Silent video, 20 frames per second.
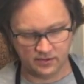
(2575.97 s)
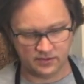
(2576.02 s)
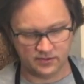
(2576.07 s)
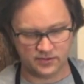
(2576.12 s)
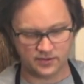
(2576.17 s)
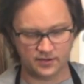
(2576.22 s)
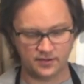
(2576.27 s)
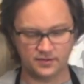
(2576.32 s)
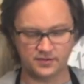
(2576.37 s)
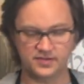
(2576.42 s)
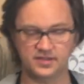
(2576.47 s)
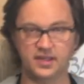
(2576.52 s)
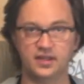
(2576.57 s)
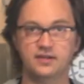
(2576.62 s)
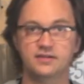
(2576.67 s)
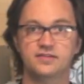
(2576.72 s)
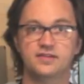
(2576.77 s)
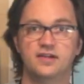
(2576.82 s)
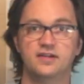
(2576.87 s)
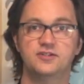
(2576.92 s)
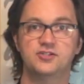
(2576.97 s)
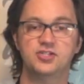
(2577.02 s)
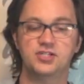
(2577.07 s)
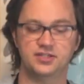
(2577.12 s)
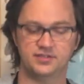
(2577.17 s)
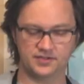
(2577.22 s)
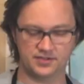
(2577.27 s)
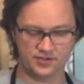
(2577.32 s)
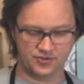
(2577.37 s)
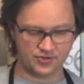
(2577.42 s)
So the sienna's had a
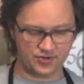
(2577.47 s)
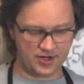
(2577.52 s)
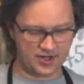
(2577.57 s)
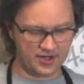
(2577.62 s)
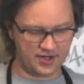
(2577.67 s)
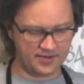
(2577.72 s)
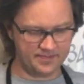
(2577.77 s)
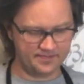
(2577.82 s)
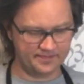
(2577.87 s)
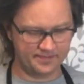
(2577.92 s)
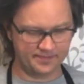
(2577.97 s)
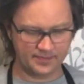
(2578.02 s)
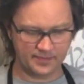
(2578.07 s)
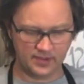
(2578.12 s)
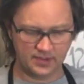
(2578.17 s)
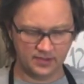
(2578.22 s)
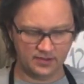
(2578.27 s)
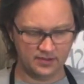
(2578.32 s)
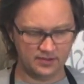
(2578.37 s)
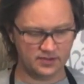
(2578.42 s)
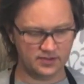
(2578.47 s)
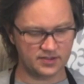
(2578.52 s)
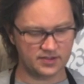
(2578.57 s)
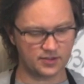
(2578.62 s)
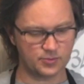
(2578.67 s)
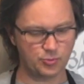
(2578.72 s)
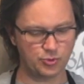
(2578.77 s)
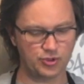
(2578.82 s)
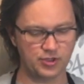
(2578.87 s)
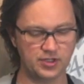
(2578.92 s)
chance to dry. It's
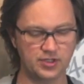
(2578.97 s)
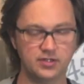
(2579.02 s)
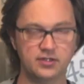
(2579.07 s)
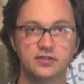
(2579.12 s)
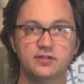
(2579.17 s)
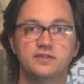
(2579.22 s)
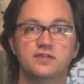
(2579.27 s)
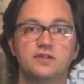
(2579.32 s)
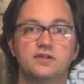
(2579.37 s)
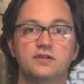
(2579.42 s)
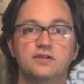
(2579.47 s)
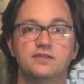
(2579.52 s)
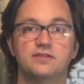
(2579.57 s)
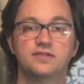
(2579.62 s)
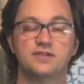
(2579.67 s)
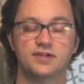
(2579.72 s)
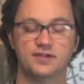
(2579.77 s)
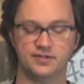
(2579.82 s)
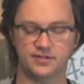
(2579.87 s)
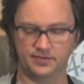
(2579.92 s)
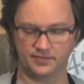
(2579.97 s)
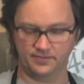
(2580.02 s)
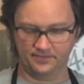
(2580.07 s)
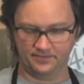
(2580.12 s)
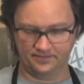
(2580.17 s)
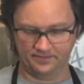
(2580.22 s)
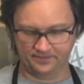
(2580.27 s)
looked pretty good. It's a good start.